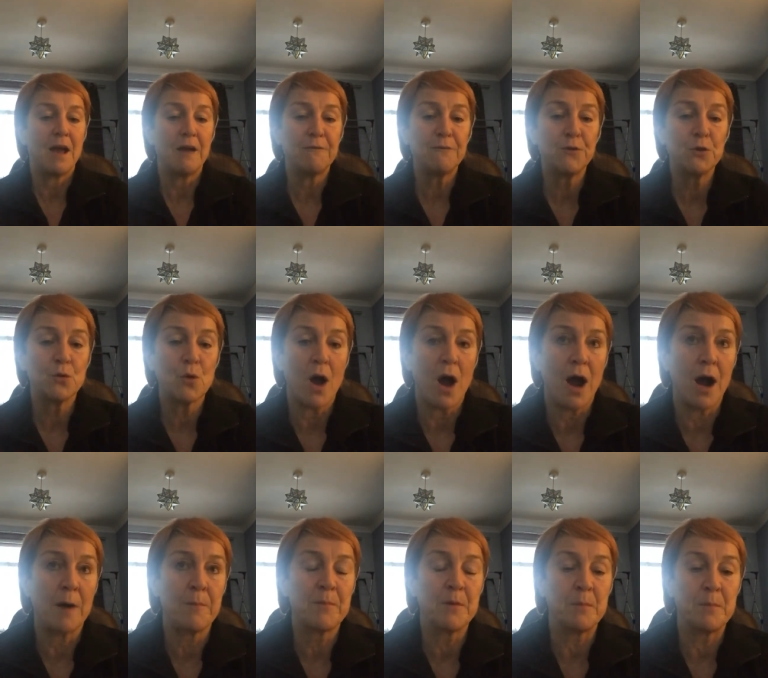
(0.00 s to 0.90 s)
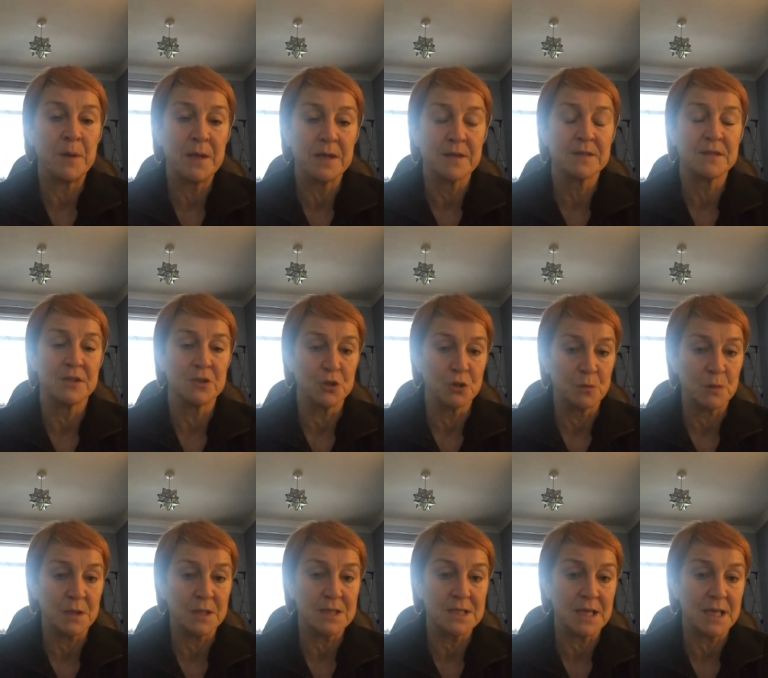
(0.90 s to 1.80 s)
If you are prepared to do
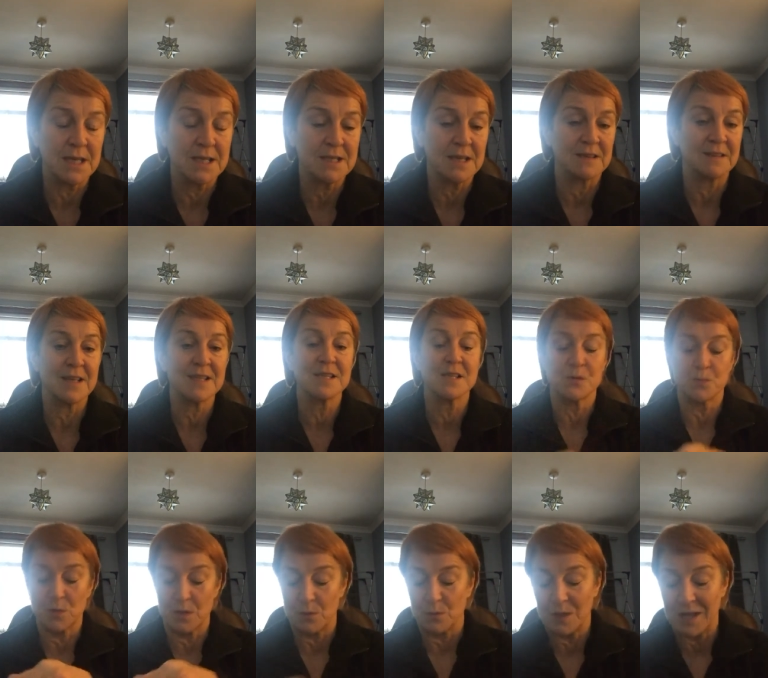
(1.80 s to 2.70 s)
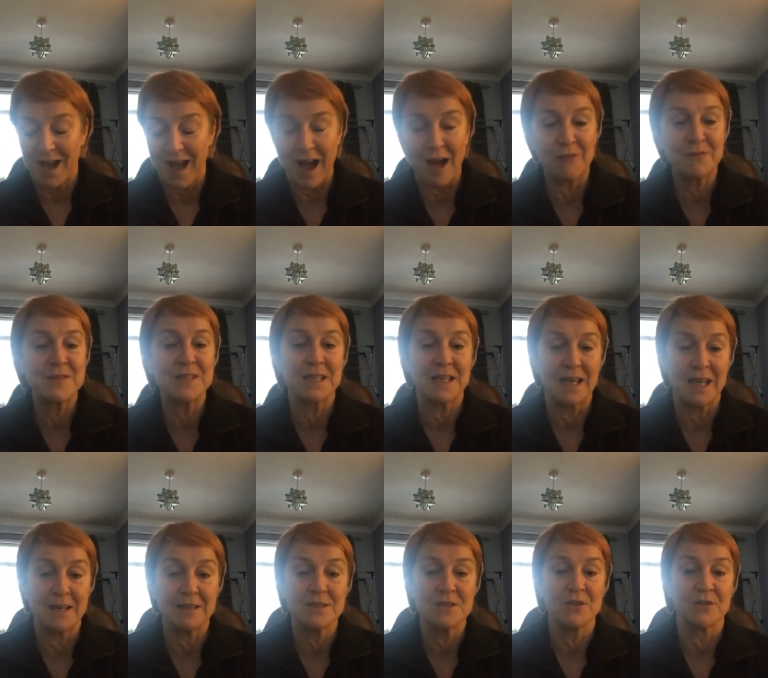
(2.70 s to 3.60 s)
what it takes, and this is where we have to
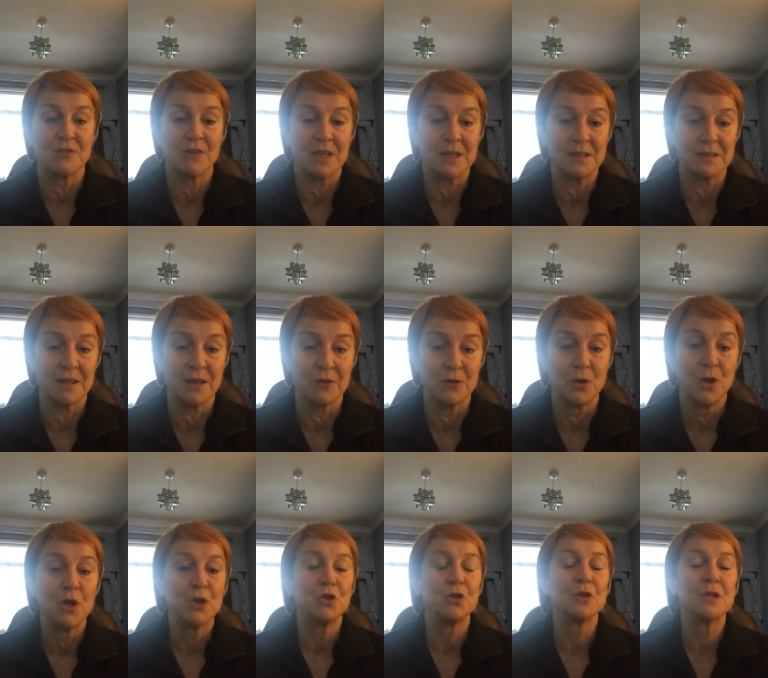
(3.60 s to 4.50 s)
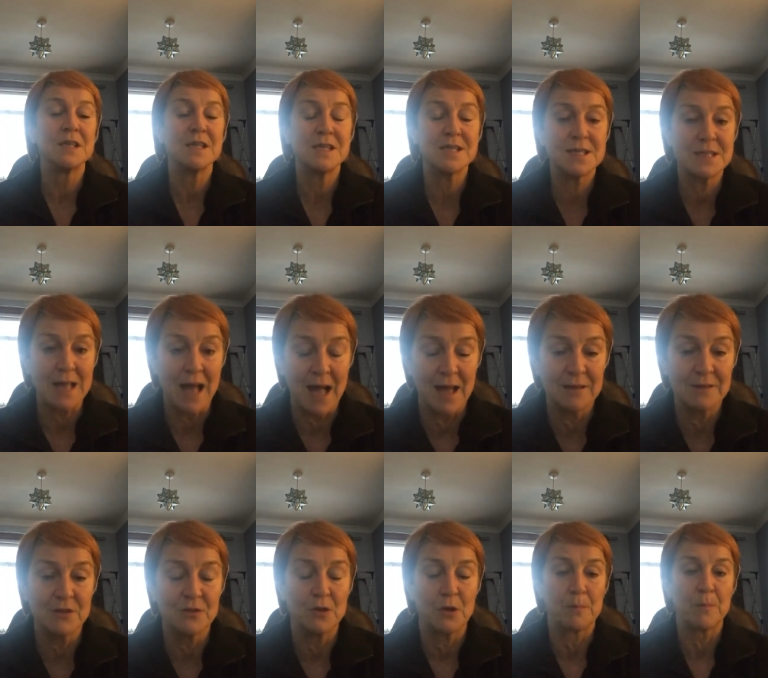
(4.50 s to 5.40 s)
get to right now, you need to
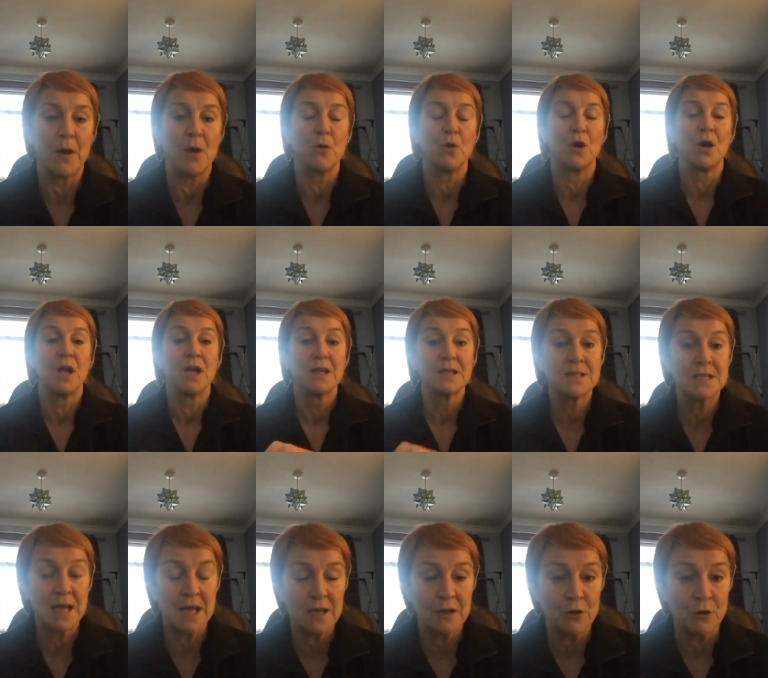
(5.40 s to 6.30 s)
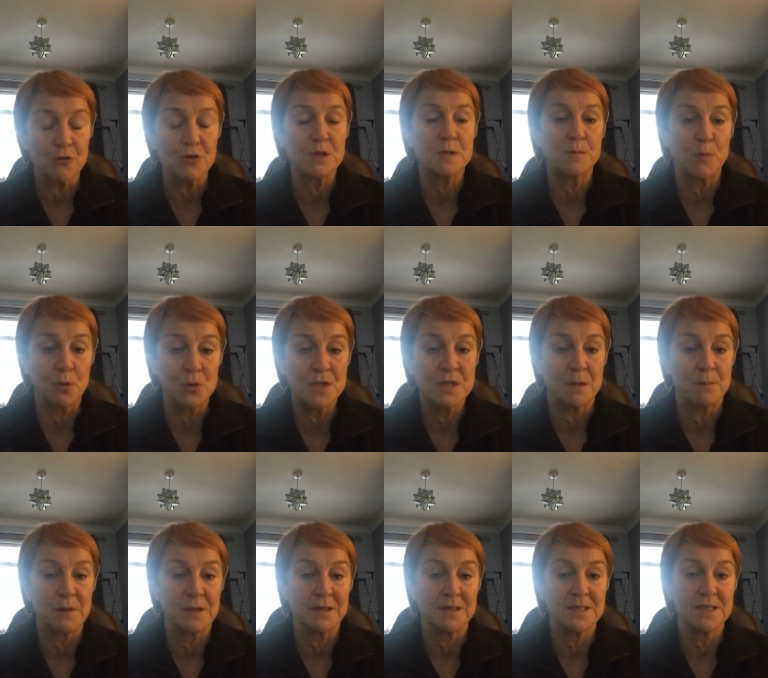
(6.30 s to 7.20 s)
stand in your power, take your
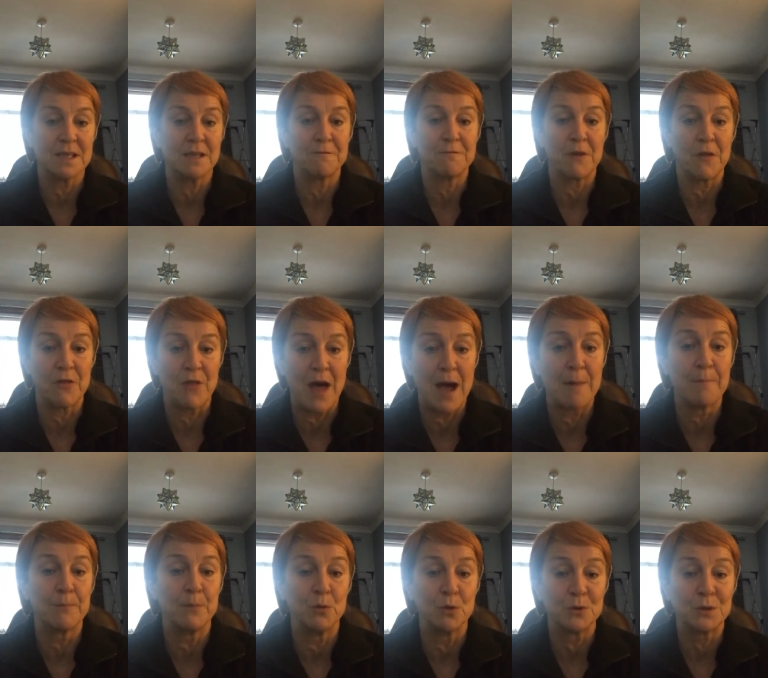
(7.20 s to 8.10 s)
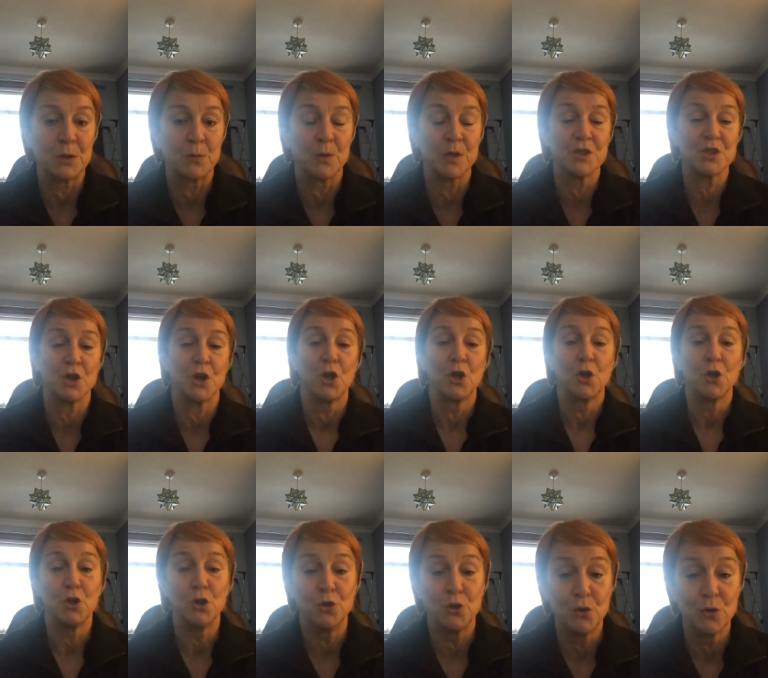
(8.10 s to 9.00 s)
responsibility for that body which
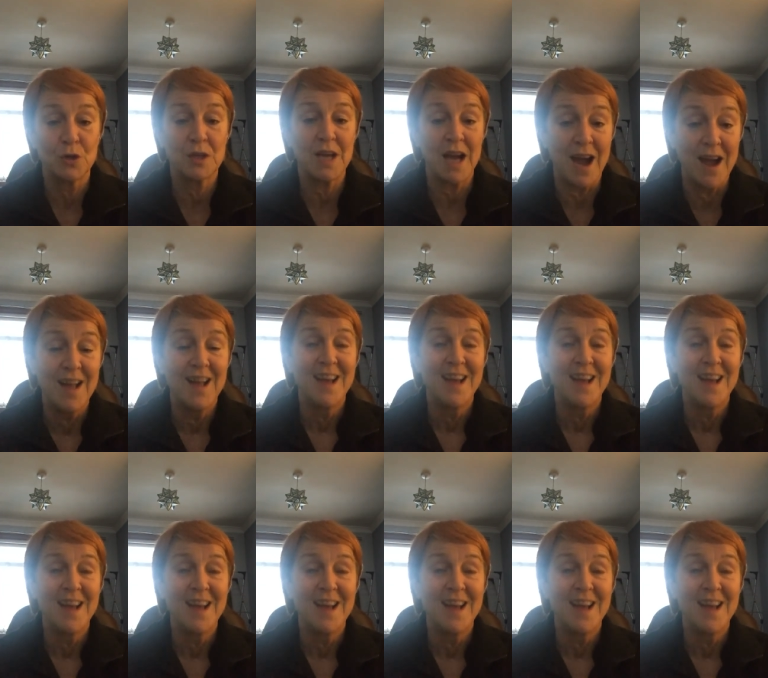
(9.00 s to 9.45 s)
you